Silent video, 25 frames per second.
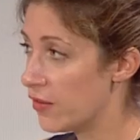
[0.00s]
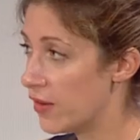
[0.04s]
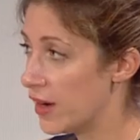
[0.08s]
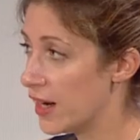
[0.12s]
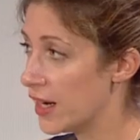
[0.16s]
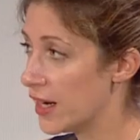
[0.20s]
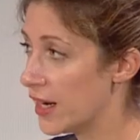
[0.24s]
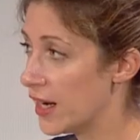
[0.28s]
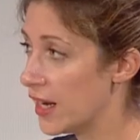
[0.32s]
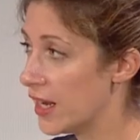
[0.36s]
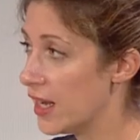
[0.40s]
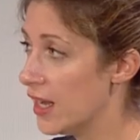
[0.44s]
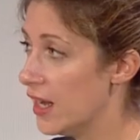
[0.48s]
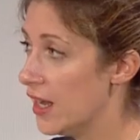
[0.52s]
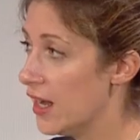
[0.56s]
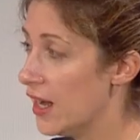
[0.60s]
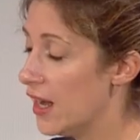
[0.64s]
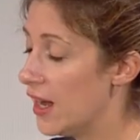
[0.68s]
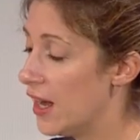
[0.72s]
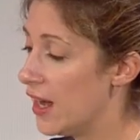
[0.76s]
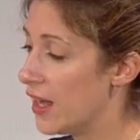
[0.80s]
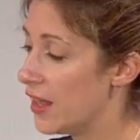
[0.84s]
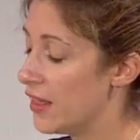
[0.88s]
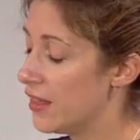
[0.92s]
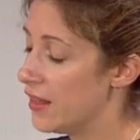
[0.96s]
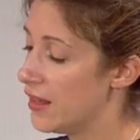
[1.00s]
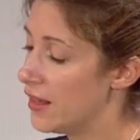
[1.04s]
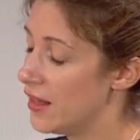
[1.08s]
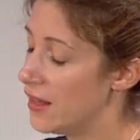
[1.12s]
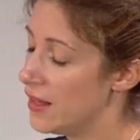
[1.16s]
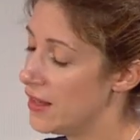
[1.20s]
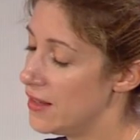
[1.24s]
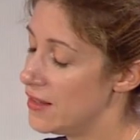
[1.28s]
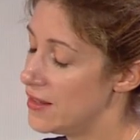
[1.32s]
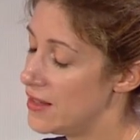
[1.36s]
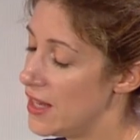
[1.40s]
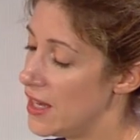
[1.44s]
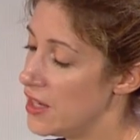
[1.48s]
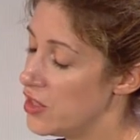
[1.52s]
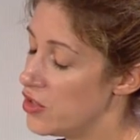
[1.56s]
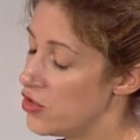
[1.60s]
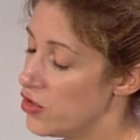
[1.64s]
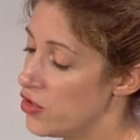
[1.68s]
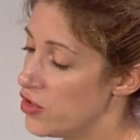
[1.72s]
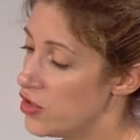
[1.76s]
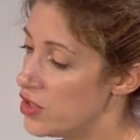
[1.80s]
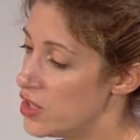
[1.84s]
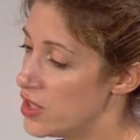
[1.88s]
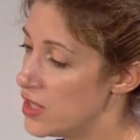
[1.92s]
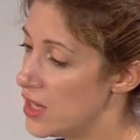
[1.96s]
frankly. I think it's
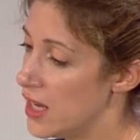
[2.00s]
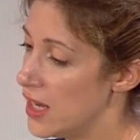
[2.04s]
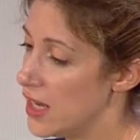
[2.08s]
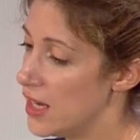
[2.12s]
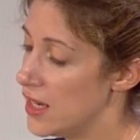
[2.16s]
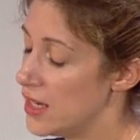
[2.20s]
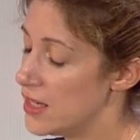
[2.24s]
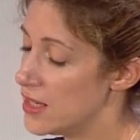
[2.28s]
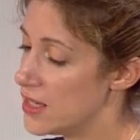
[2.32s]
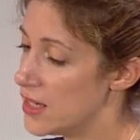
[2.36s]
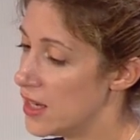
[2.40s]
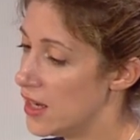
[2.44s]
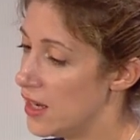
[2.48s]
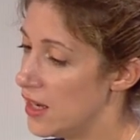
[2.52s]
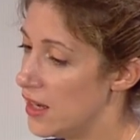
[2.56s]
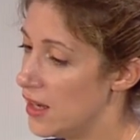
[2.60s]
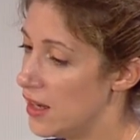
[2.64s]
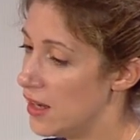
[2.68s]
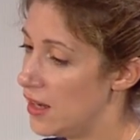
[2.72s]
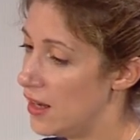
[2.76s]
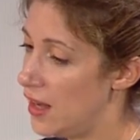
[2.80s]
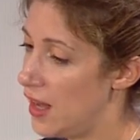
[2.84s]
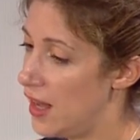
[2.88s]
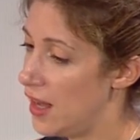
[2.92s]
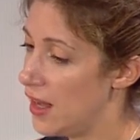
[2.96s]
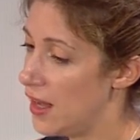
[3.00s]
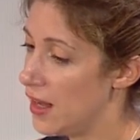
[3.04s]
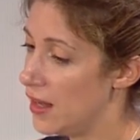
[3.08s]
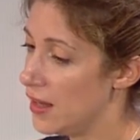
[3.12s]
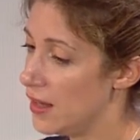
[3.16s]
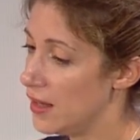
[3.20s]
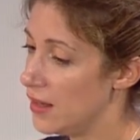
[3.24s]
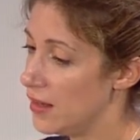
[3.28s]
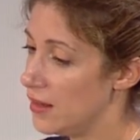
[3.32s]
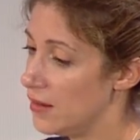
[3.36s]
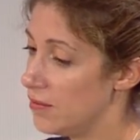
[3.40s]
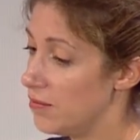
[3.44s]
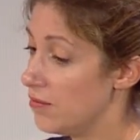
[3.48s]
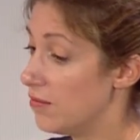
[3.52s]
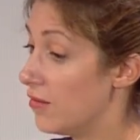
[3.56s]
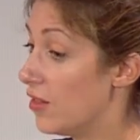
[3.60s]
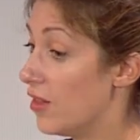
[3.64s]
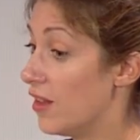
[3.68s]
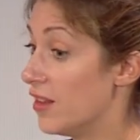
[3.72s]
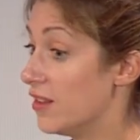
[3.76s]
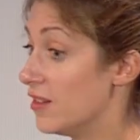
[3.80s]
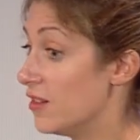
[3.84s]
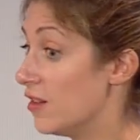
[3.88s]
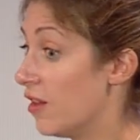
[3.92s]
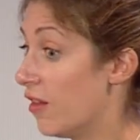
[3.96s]
dangerous, and
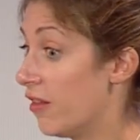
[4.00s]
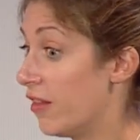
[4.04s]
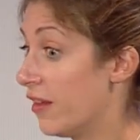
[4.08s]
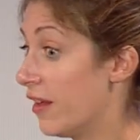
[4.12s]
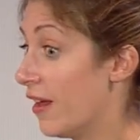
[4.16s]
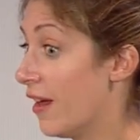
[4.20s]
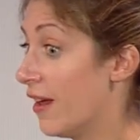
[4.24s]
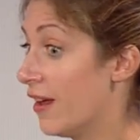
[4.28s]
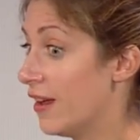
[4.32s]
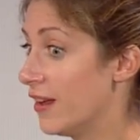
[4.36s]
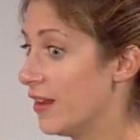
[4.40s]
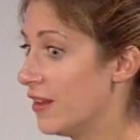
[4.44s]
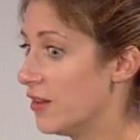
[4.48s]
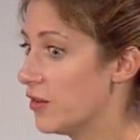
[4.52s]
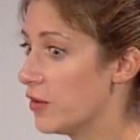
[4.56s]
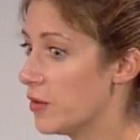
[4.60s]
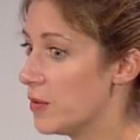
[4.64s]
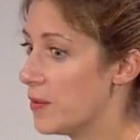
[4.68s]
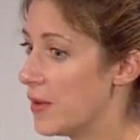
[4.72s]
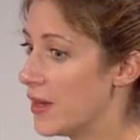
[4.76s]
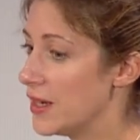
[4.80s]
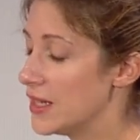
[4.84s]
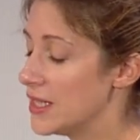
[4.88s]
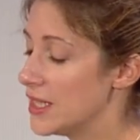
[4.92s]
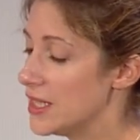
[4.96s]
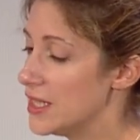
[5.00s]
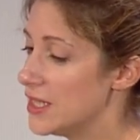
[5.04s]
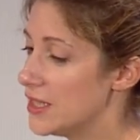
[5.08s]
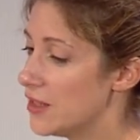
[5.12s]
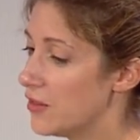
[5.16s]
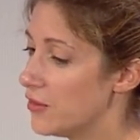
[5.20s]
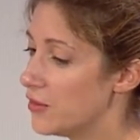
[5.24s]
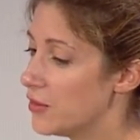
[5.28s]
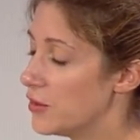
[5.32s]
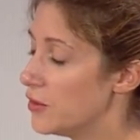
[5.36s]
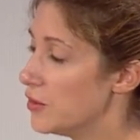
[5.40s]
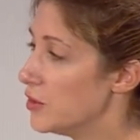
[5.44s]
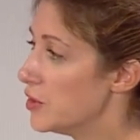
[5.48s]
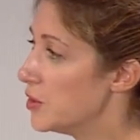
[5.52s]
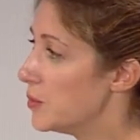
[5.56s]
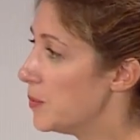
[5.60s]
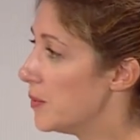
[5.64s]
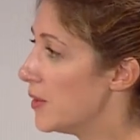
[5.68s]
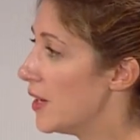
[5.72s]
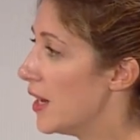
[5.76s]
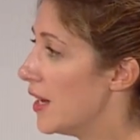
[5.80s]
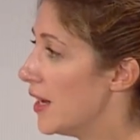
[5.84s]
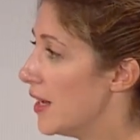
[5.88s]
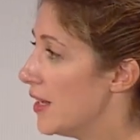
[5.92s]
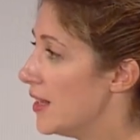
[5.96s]
there's nothing I can do about it, of course,
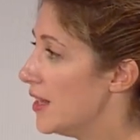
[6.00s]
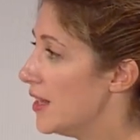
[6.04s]
but I